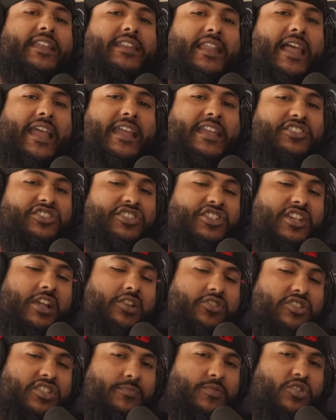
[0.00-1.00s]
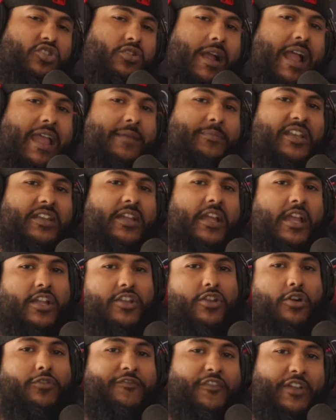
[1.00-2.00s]
liking, sharing, subscribing.
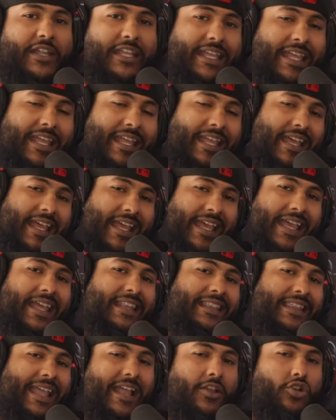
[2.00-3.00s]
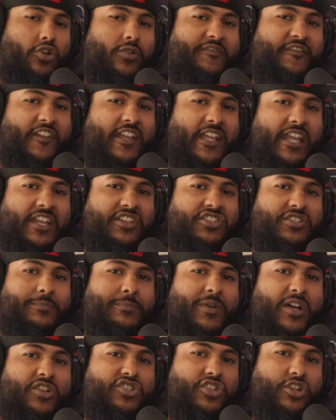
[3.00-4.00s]
Don't forget, hit that notification
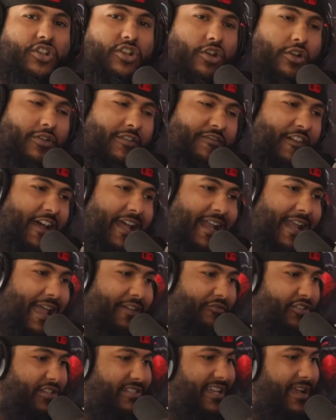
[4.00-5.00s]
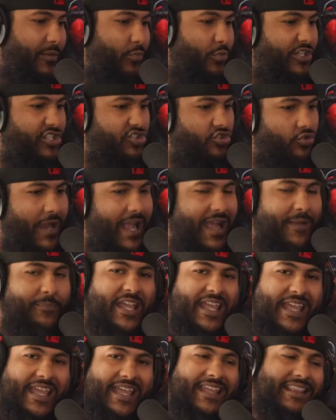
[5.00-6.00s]
bell so you're notified every time we drop.
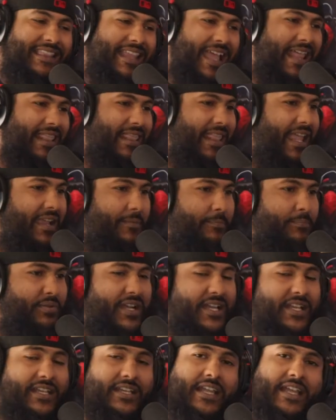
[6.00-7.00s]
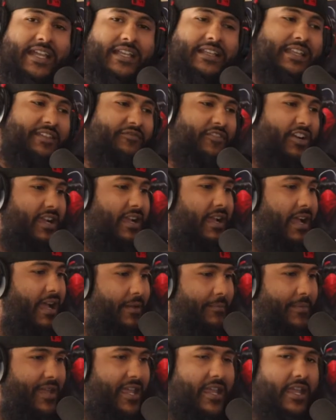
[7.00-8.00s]
Hit that like button, leave a
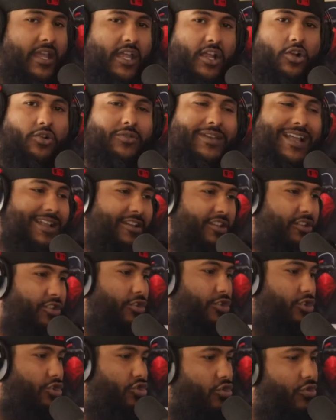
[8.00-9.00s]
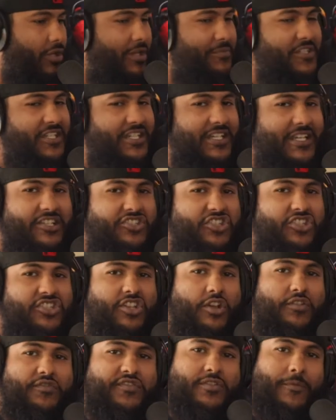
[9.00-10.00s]
comment, go down in the description, get
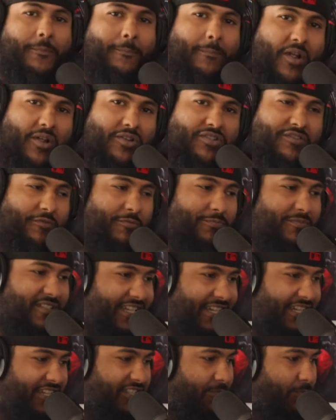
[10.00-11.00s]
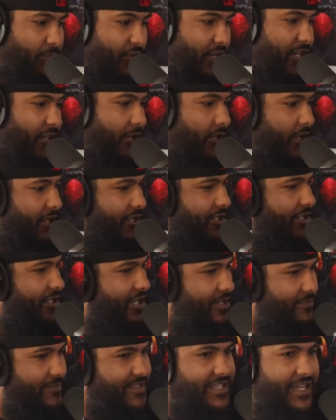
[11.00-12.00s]
yourself some merch from Teespring. You know
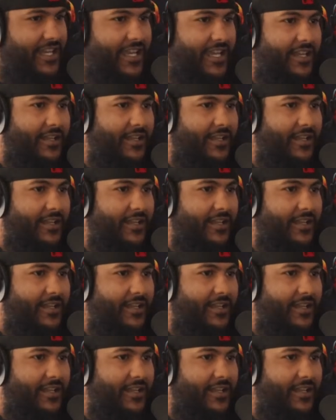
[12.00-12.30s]
what I'm saying?